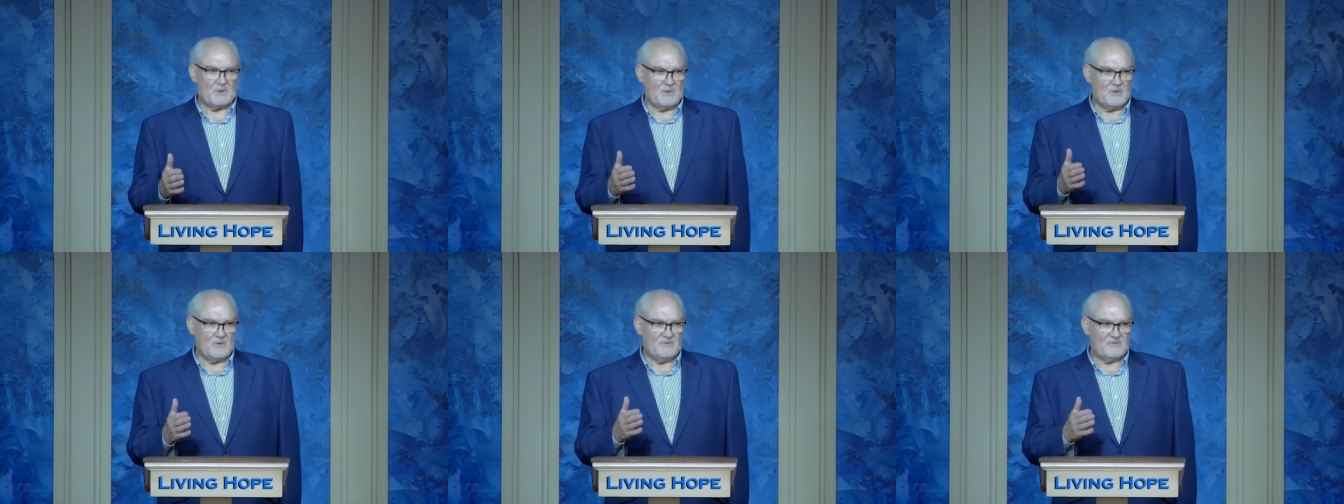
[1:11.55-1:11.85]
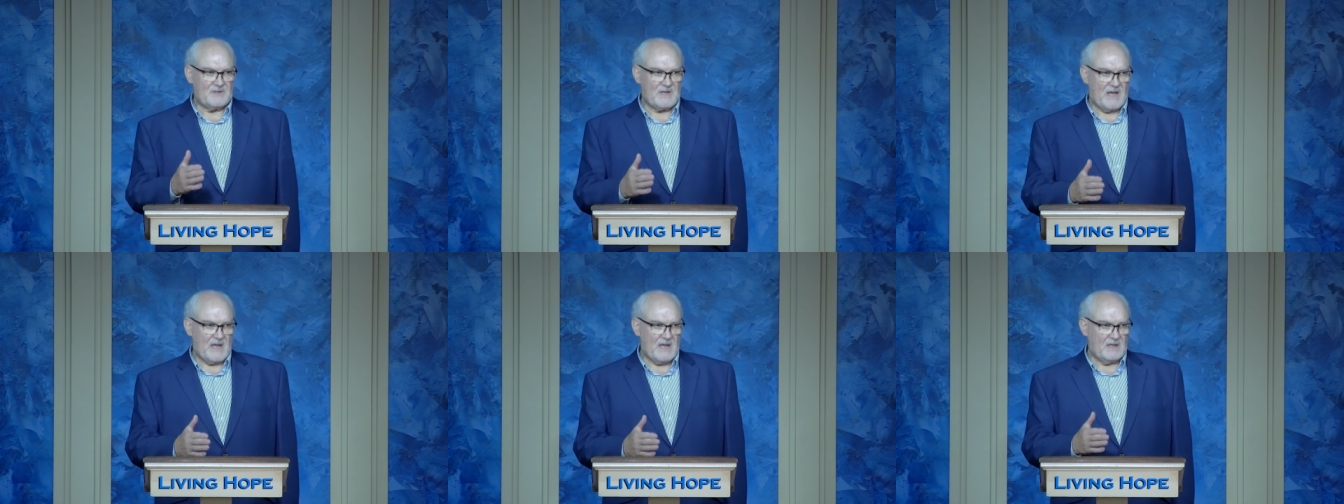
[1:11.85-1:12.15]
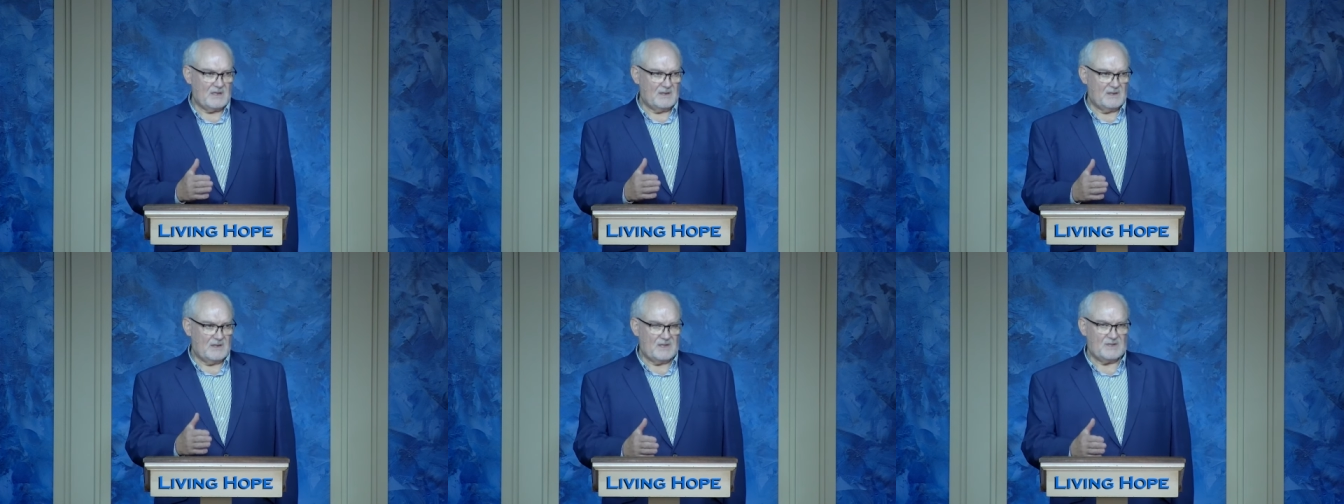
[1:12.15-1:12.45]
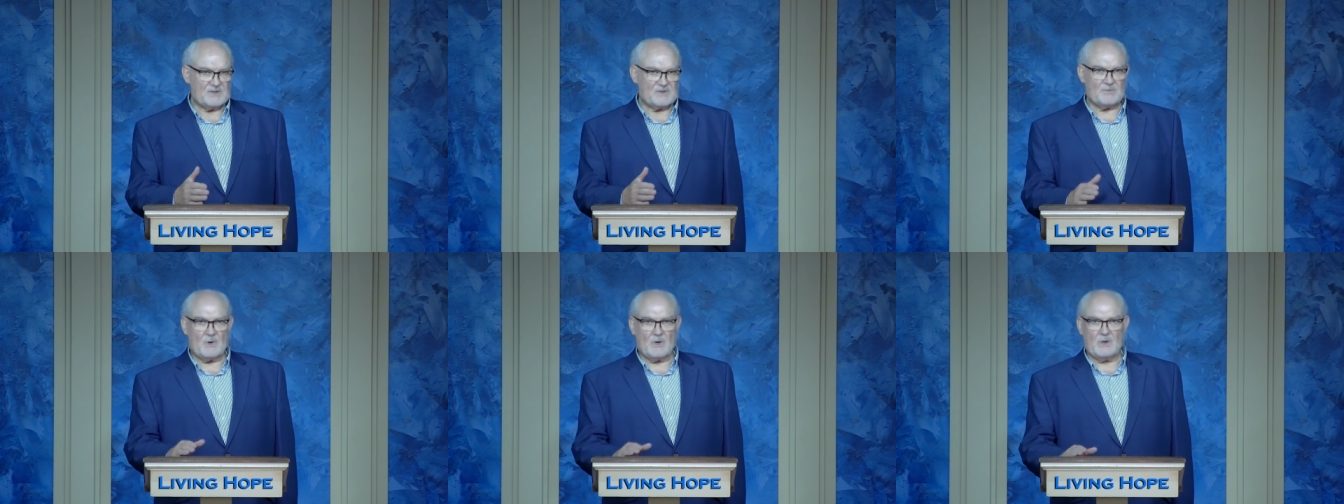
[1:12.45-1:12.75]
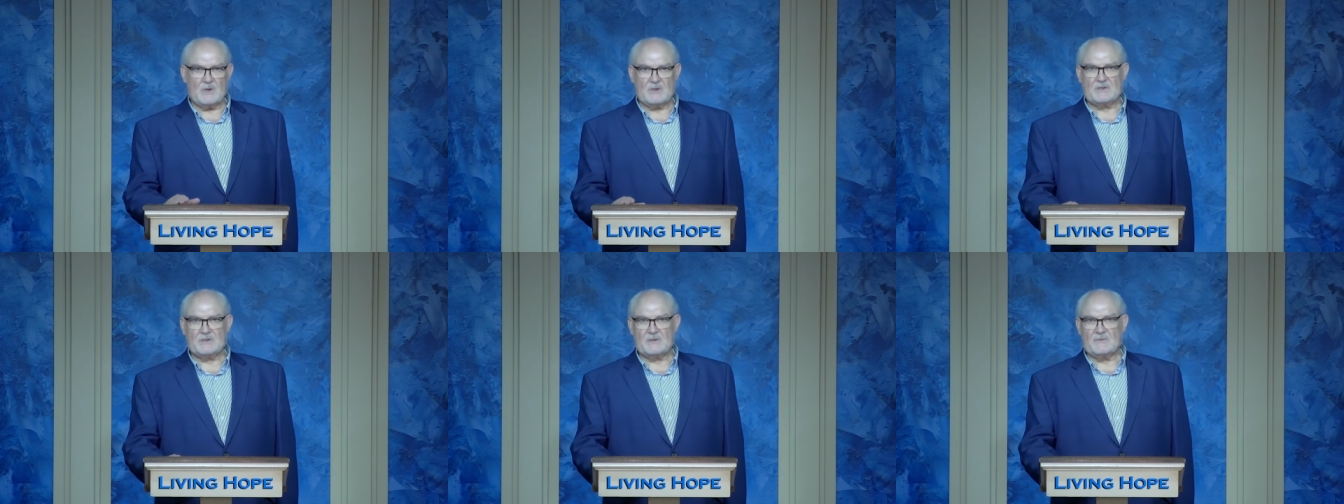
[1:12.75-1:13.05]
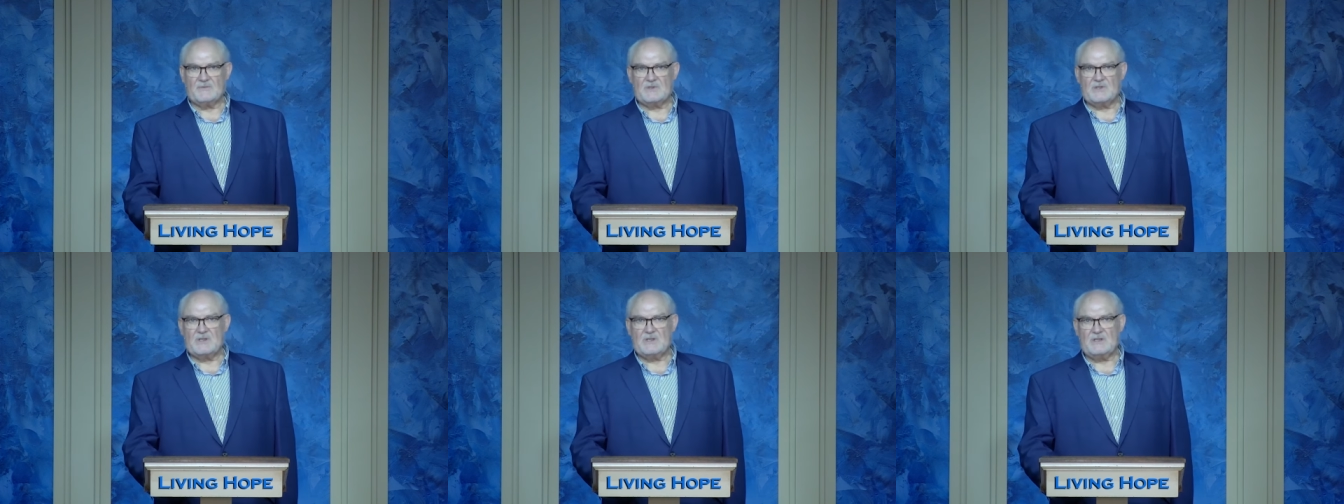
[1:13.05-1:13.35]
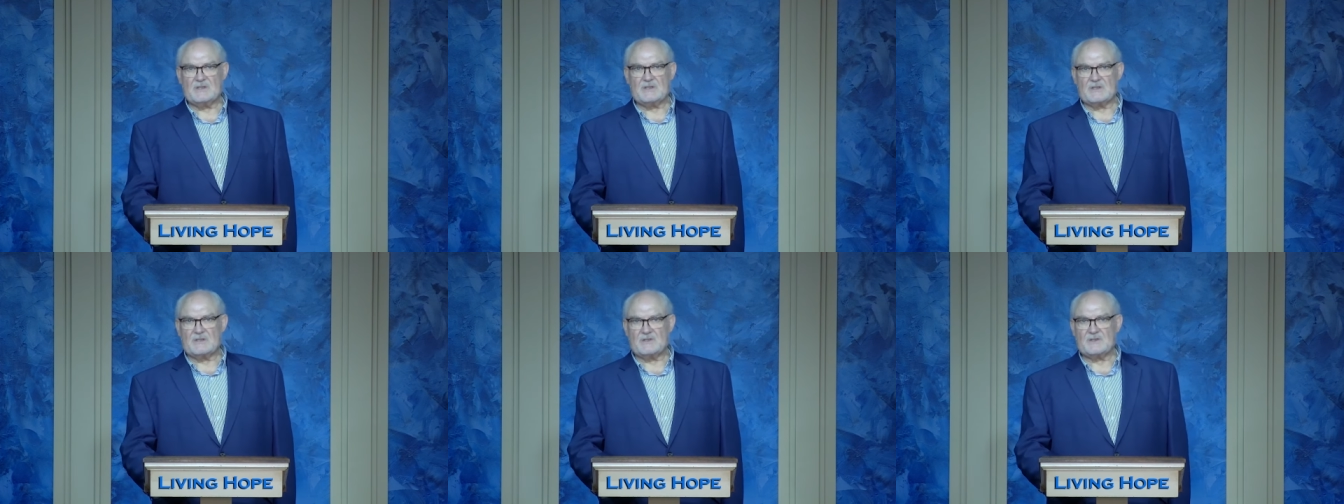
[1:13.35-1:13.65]
who've taken these words of
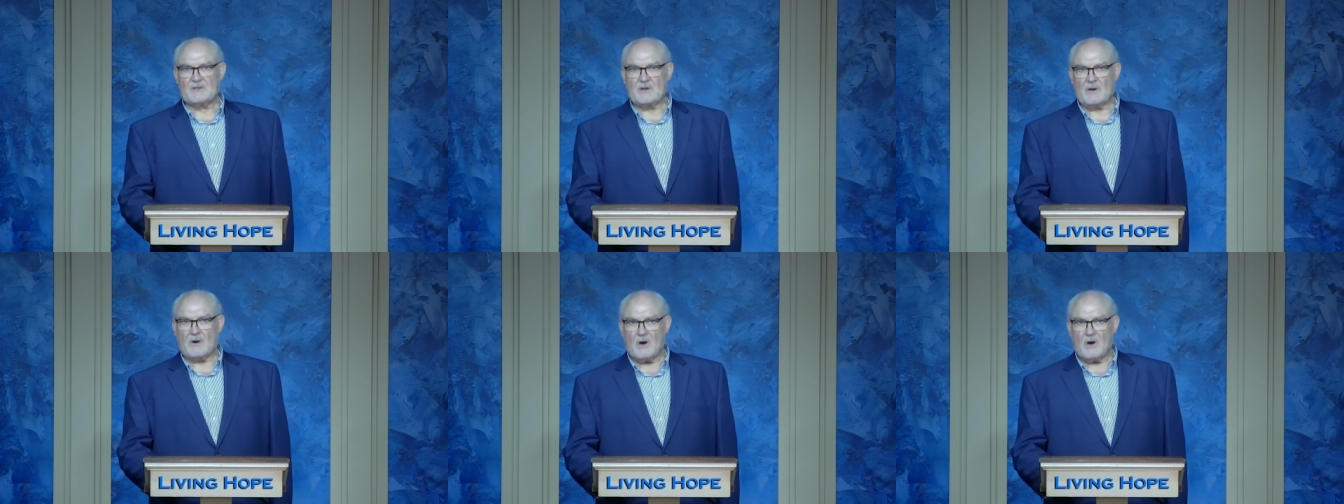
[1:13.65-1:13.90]
Jesus to